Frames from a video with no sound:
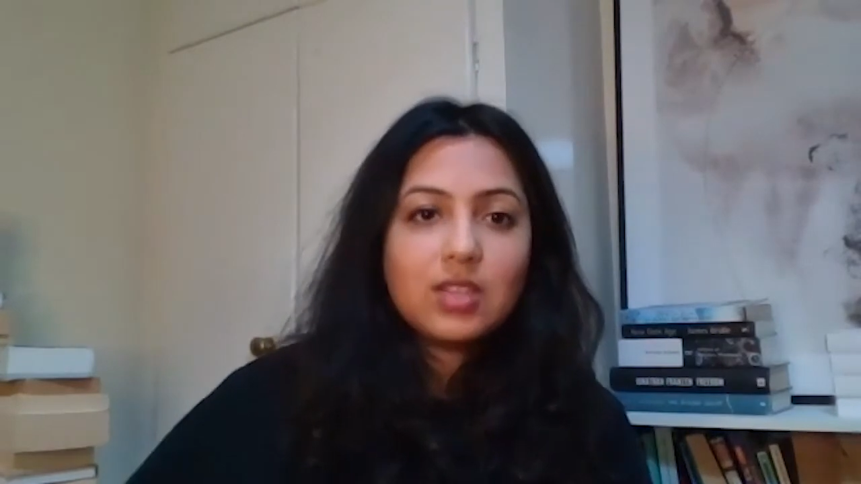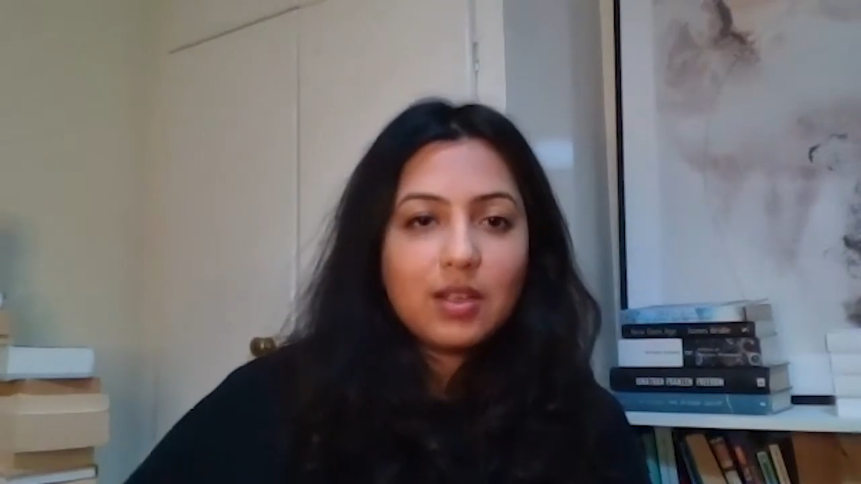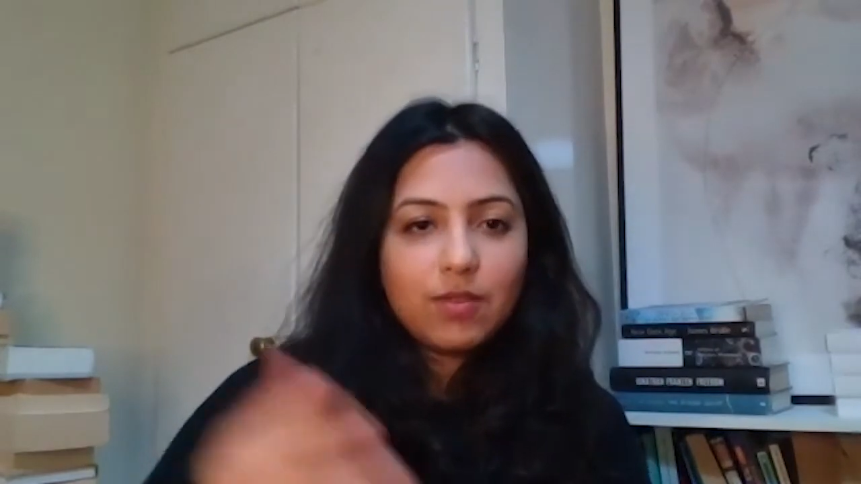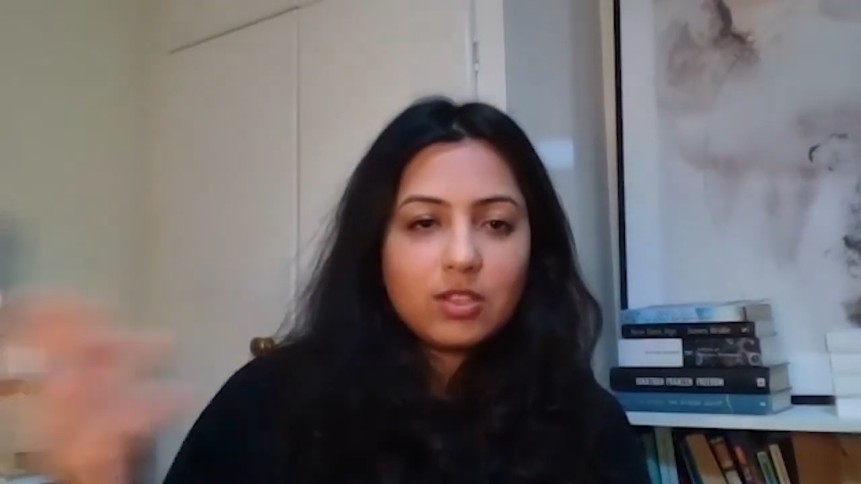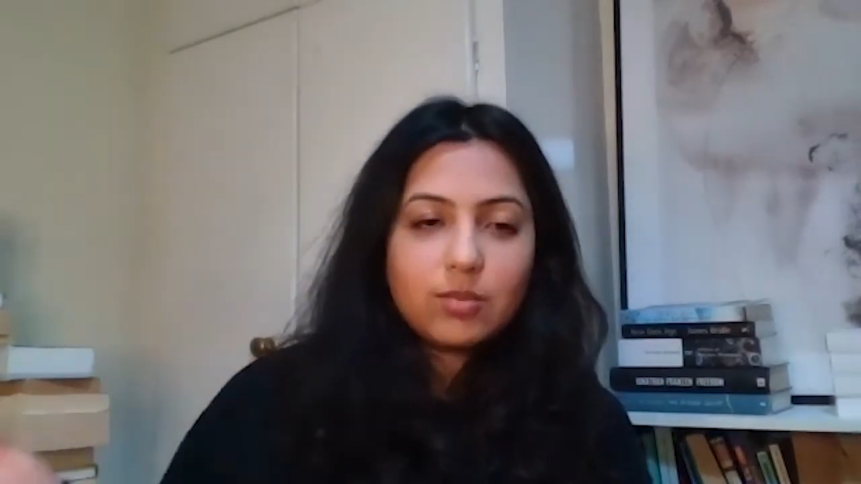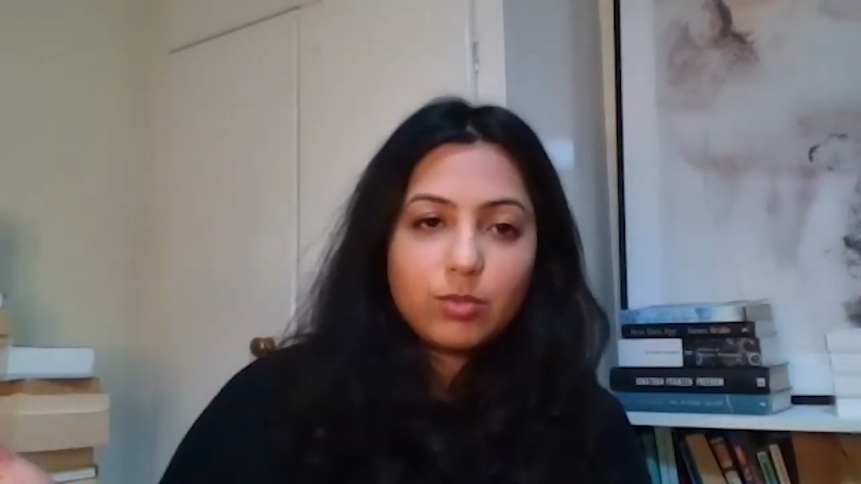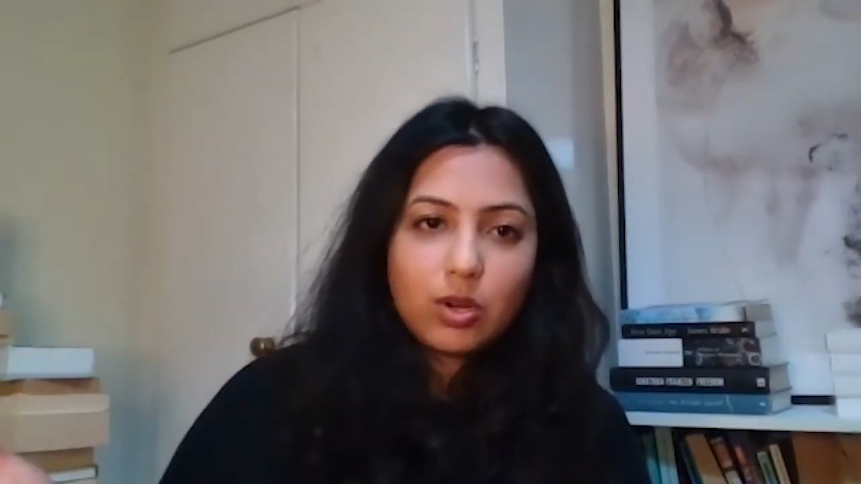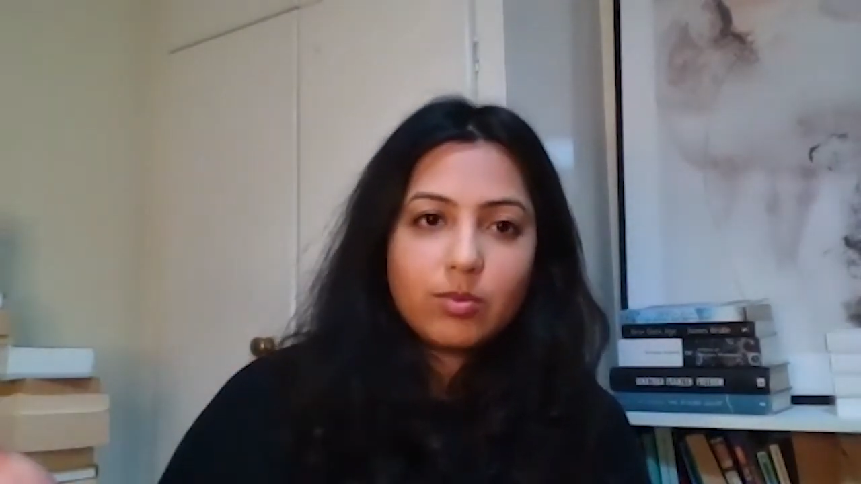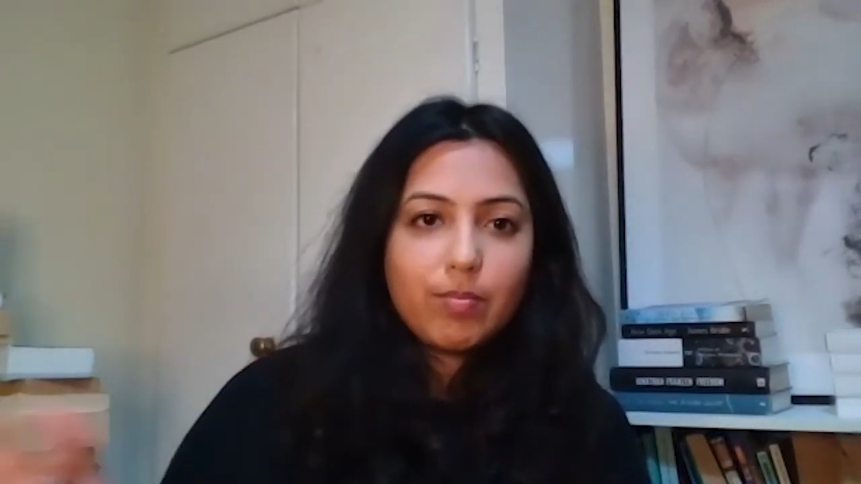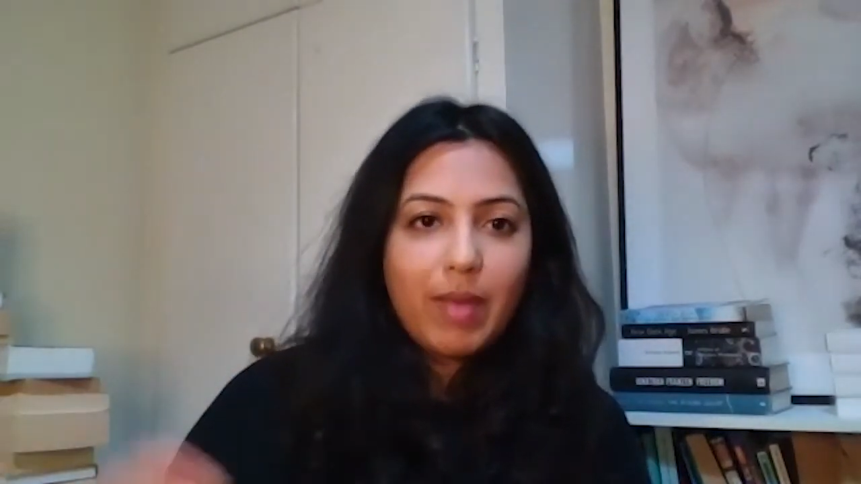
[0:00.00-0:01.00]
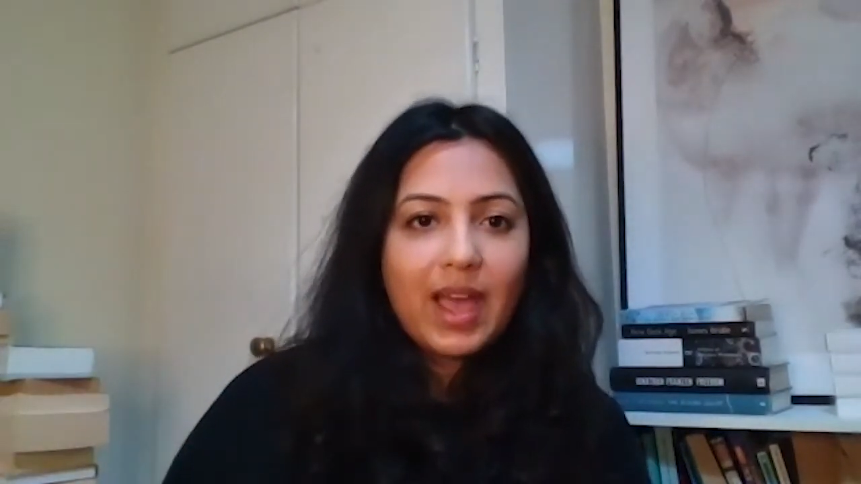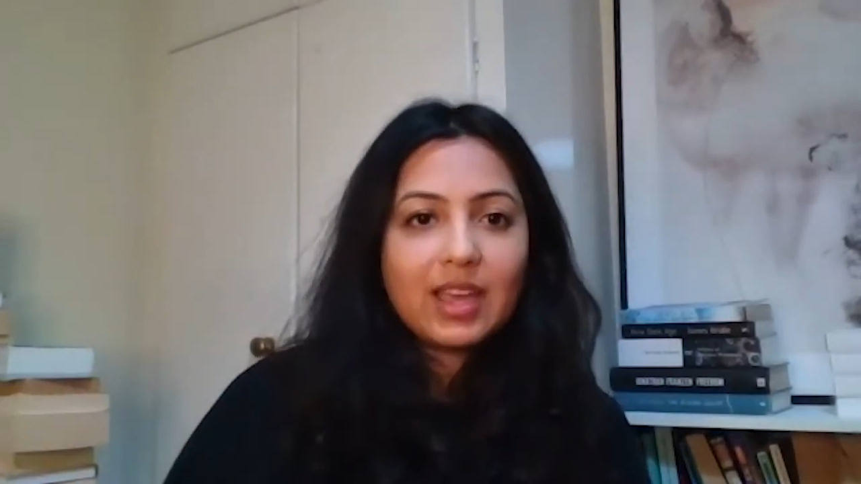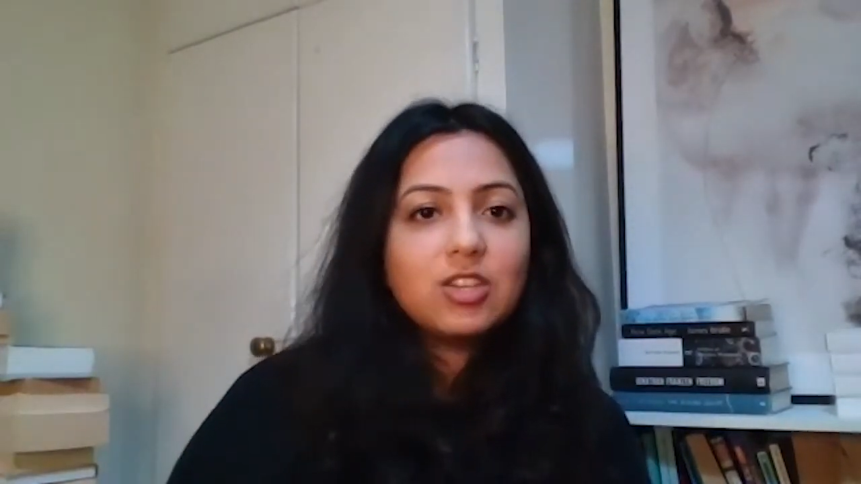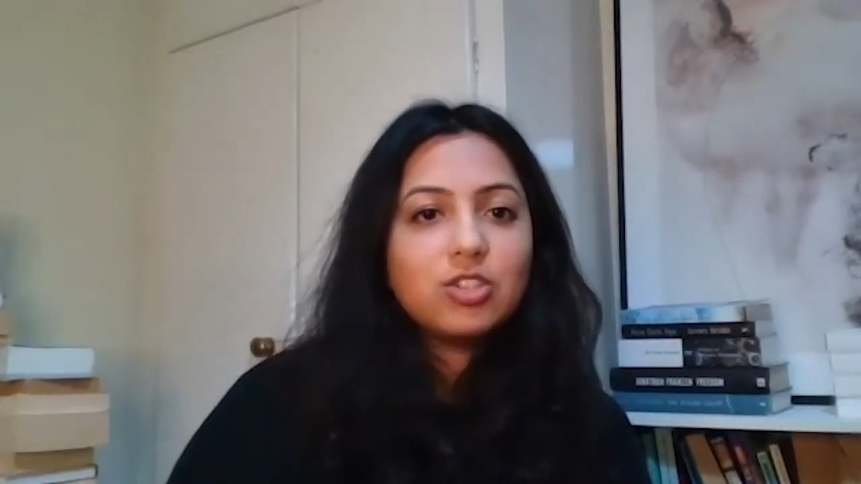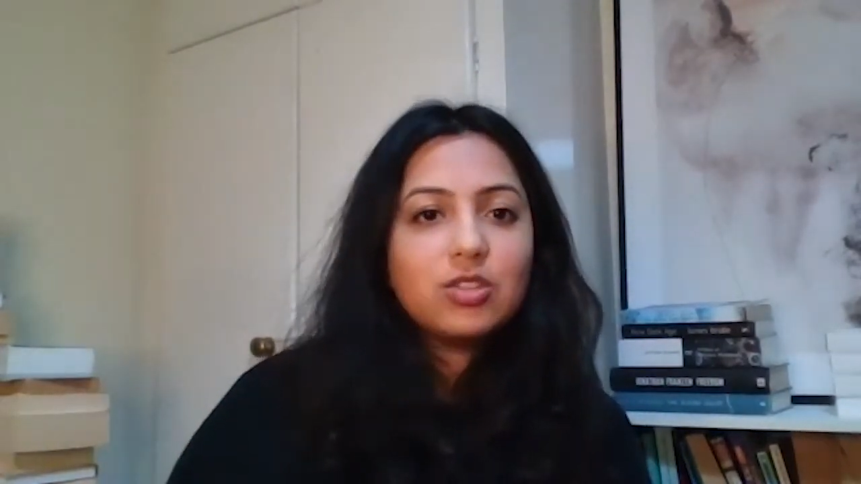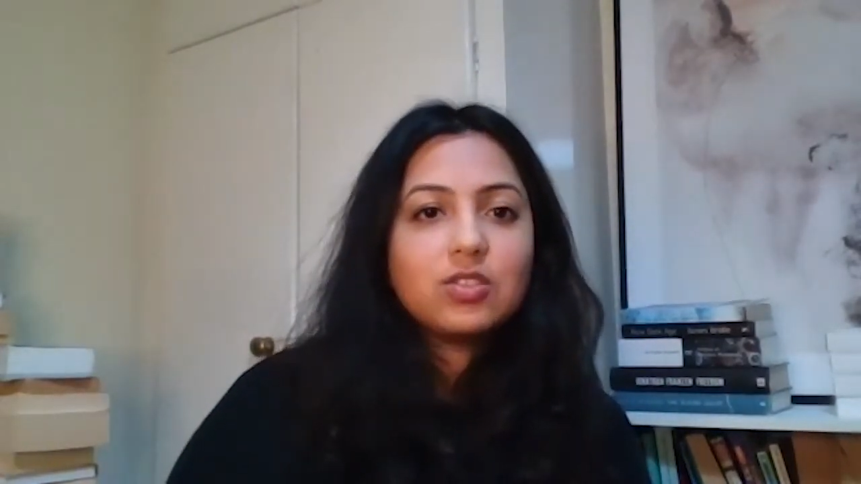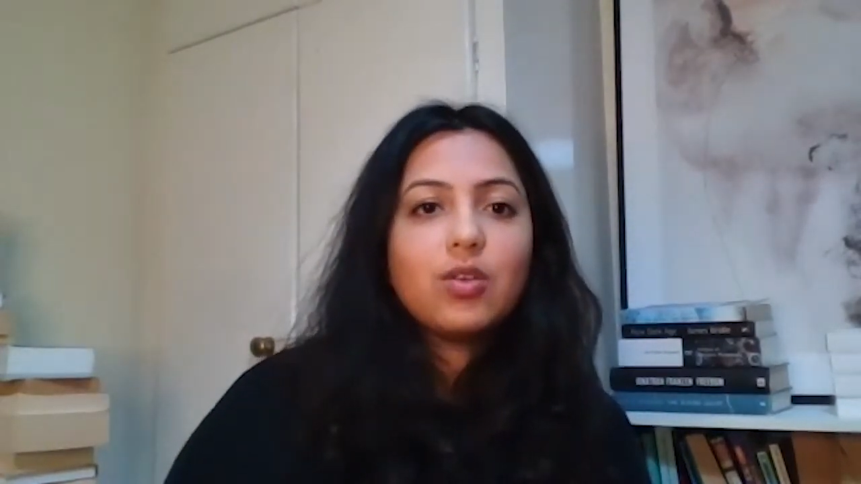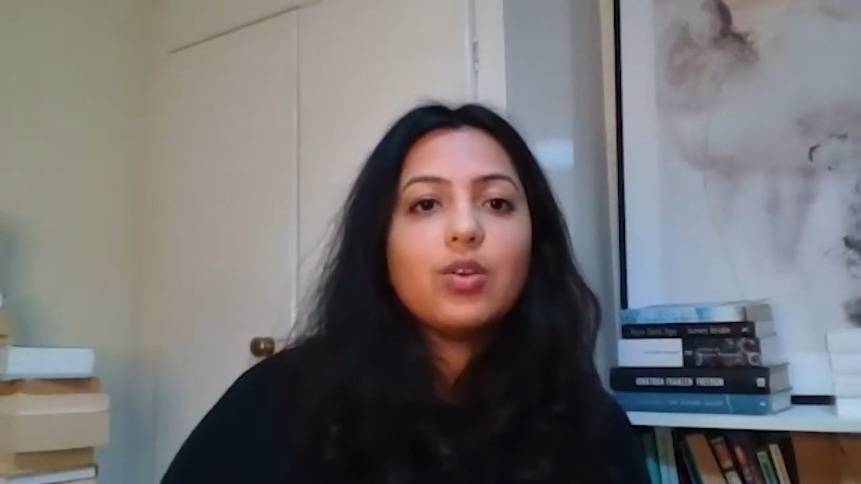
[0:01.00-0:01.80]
our first subscription package. And so